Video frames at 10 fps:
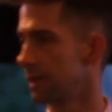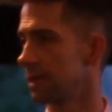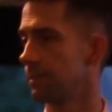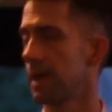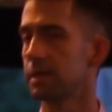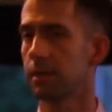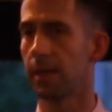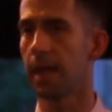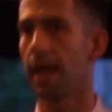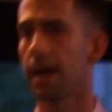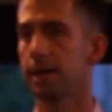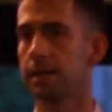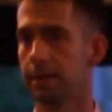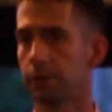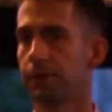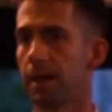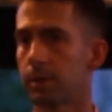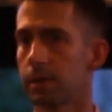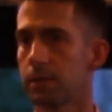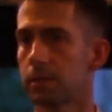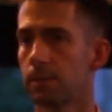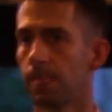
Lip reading: in the debates that they had in their families.